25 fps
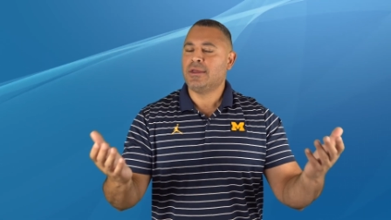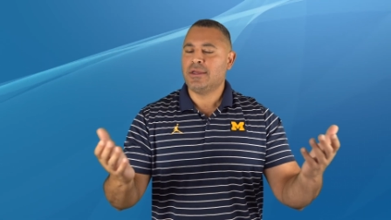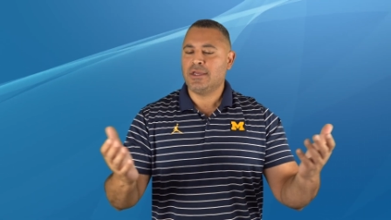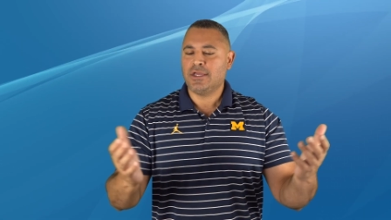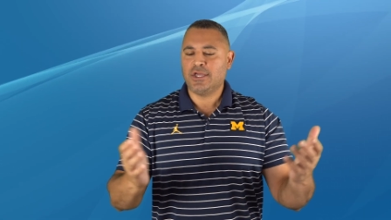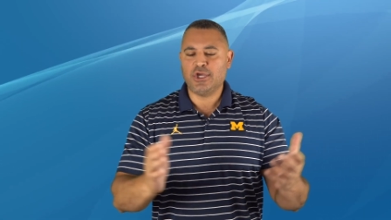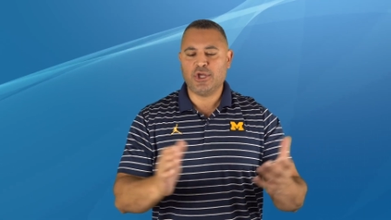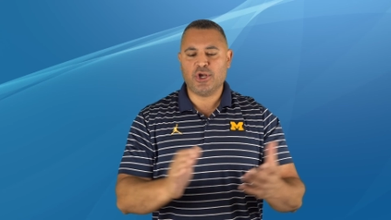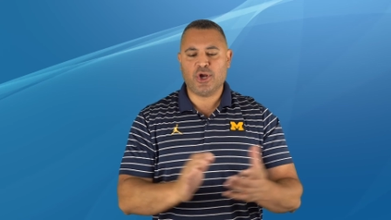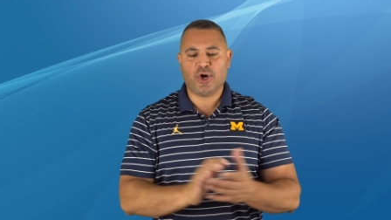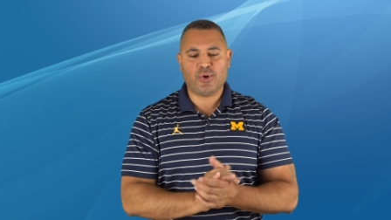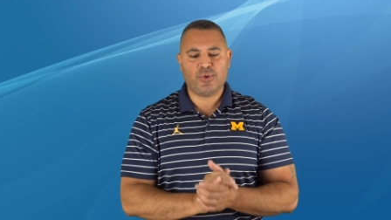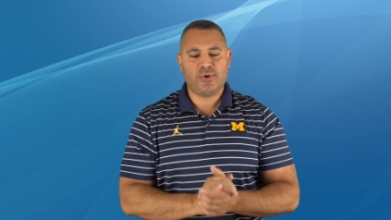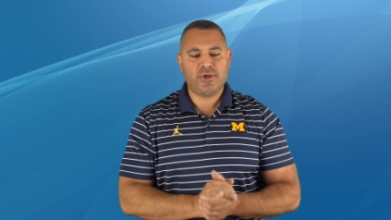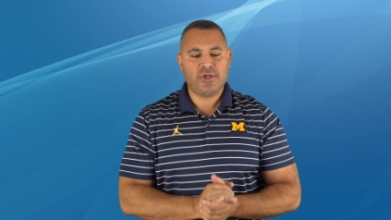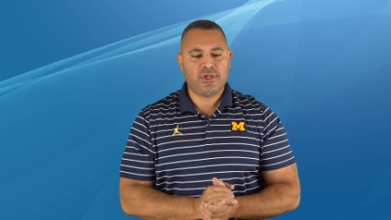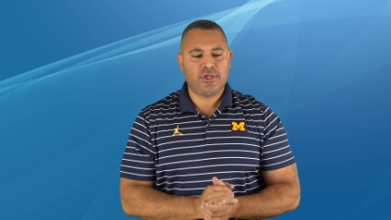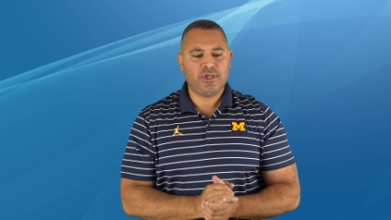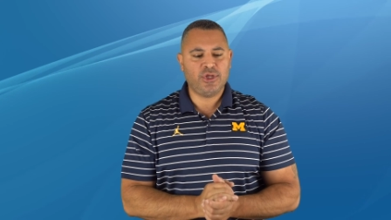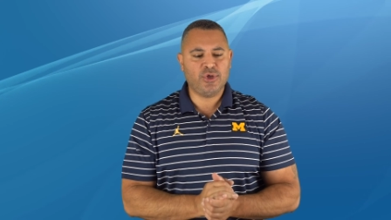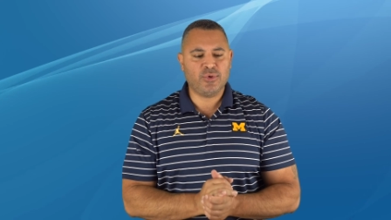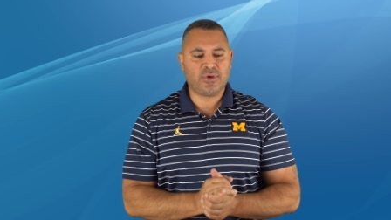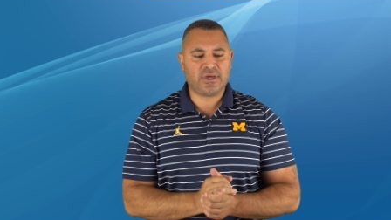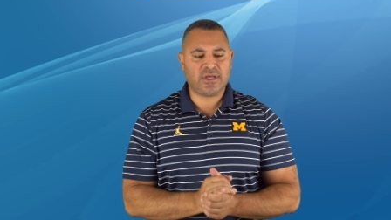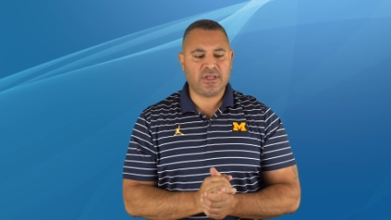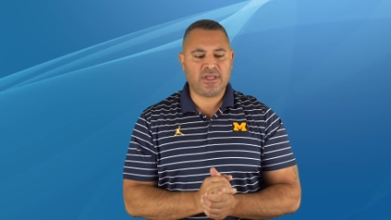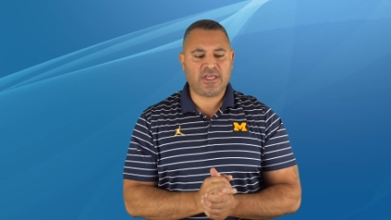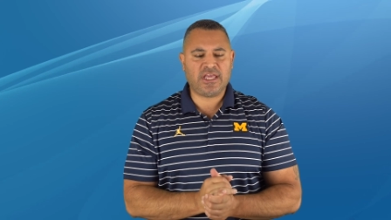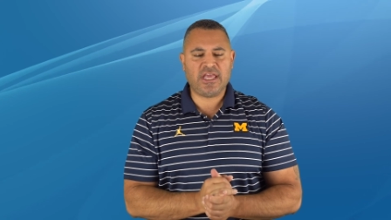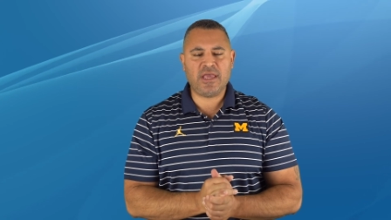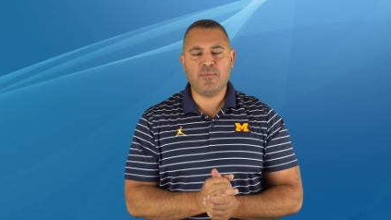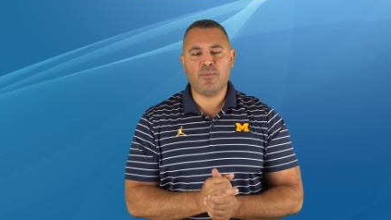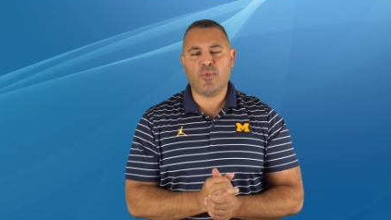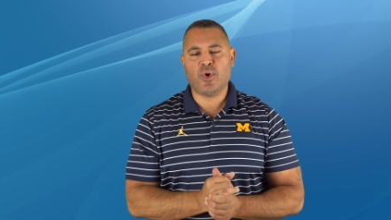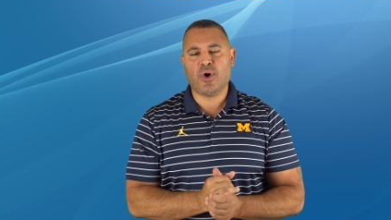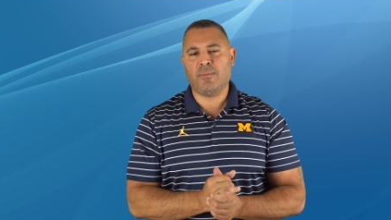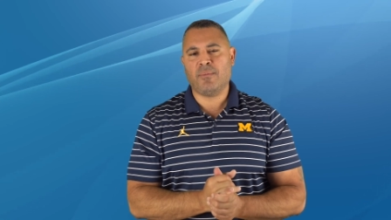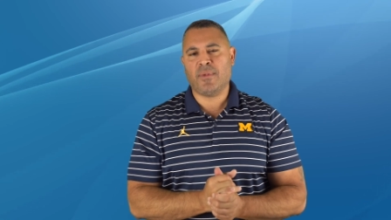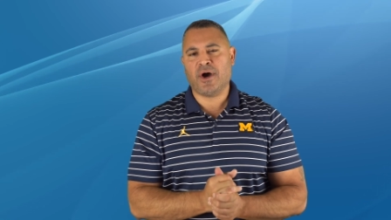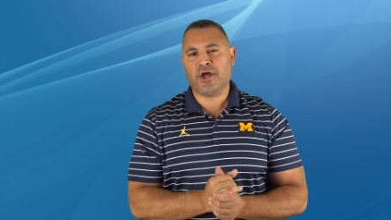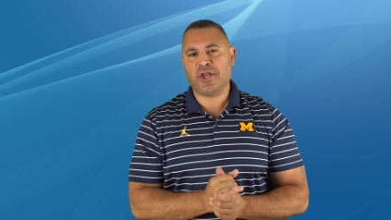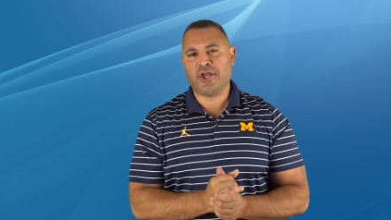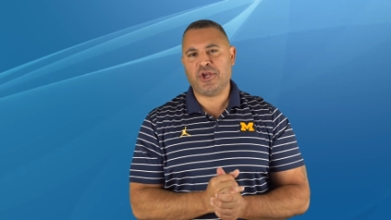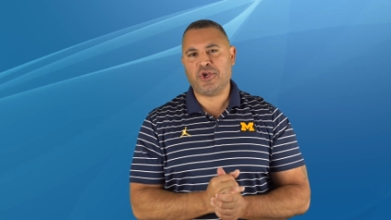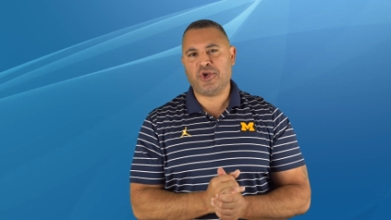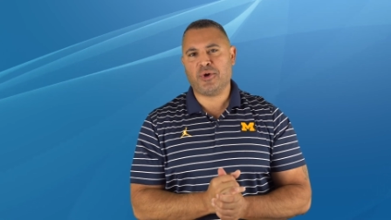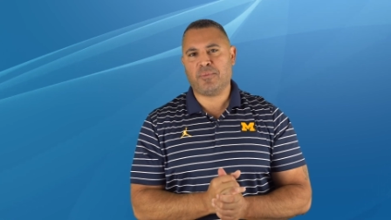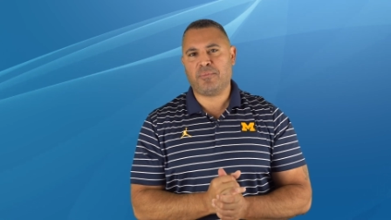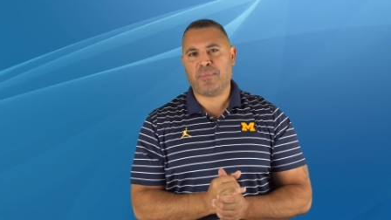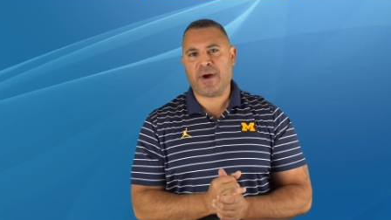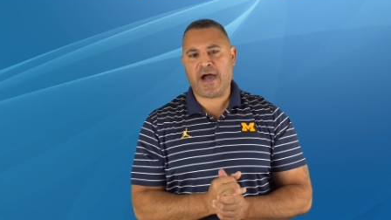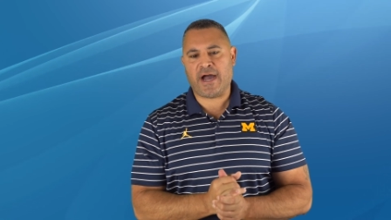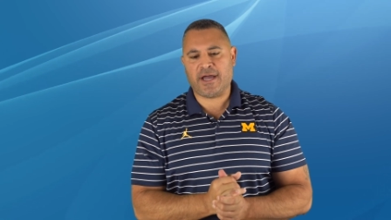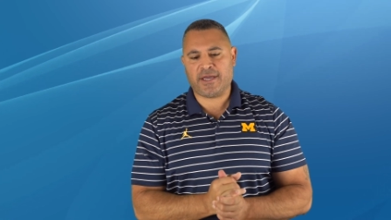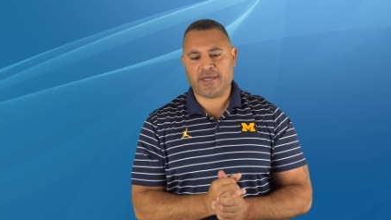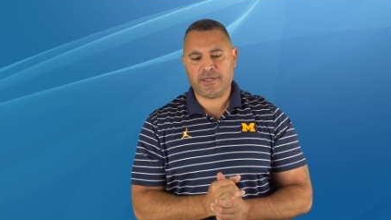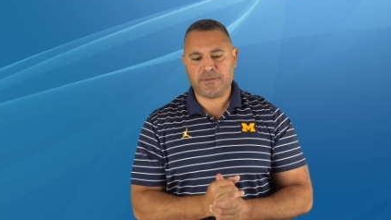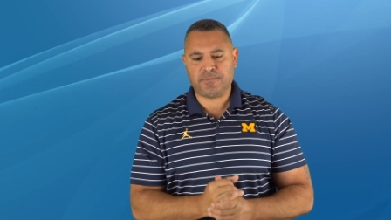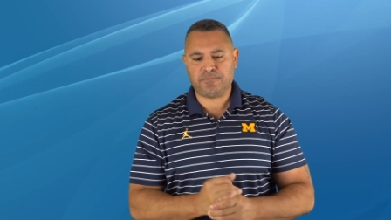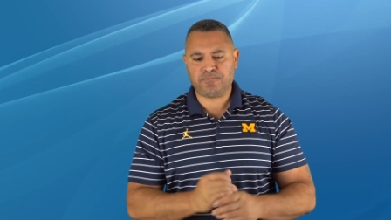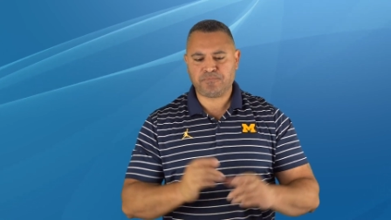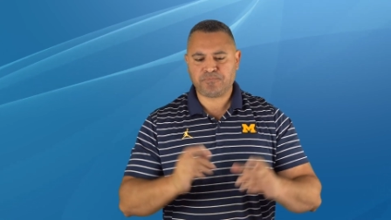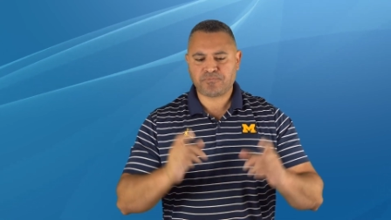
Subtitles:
you can keep more money in your pocket.